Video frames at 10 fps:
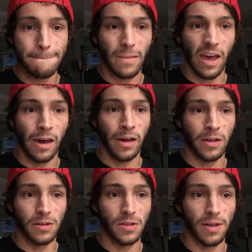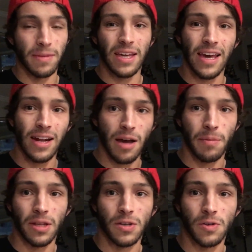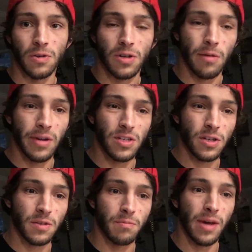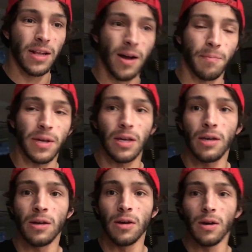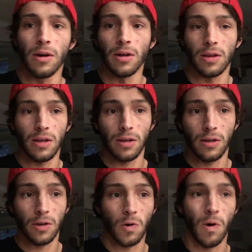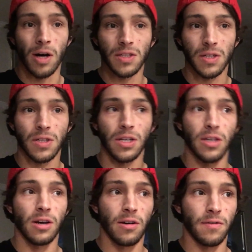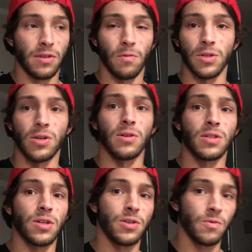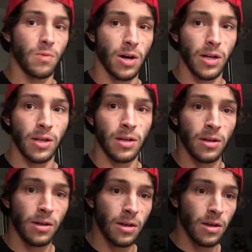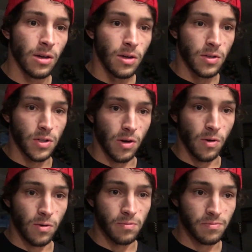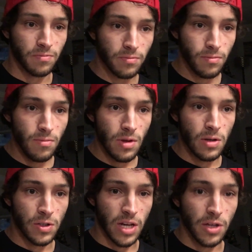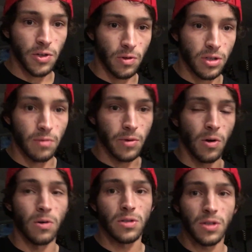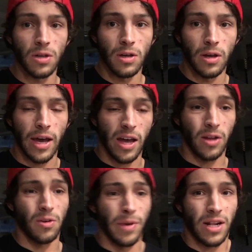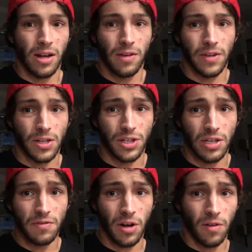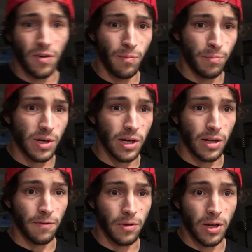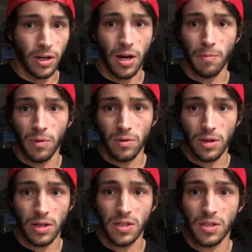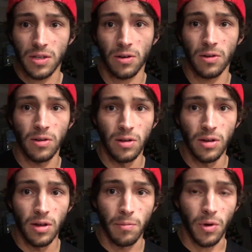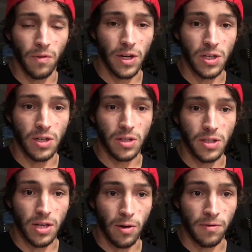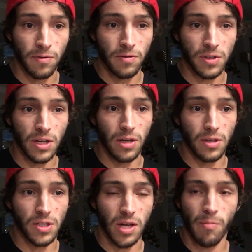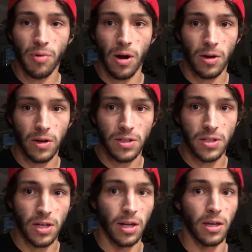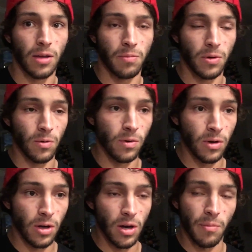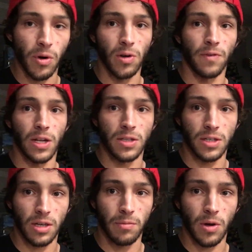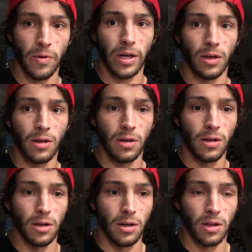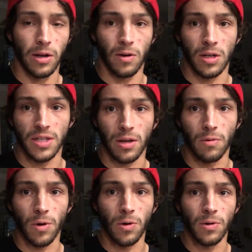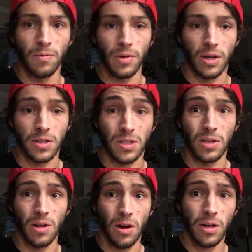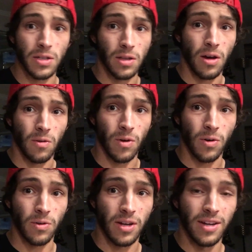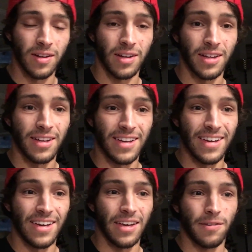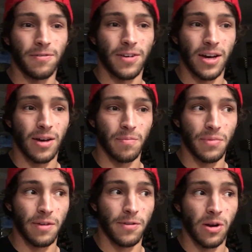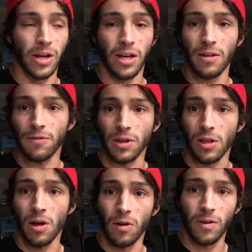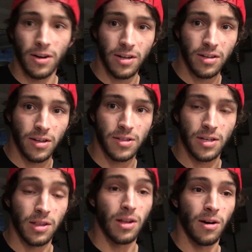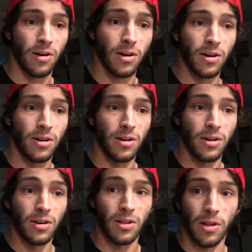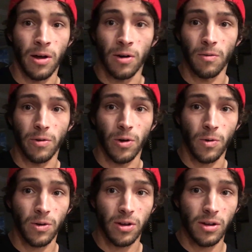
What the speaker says: and something can happen in the short term. It just may not be the quantity of the results that you wanted. So set short-term goals, and you may not even achieve all of them, but if you hit a couple, it's still motivation in itself. Seeing some progress is going to keep you motivated to keep going later on down the road, because it's a long road. If you're in it for the long run, it's a long road.